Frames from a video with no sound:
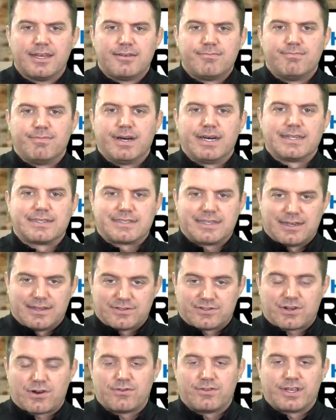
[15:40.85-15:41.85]
But
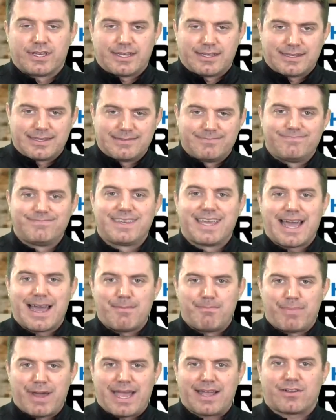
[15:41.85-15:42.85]
certainly got
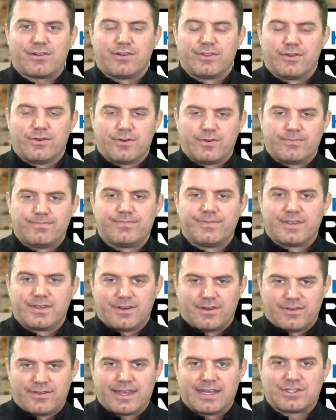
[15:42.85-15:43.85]
back
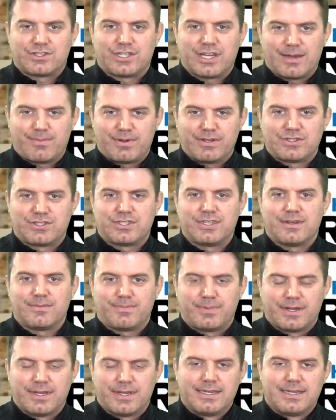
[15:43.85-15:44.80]
on that championship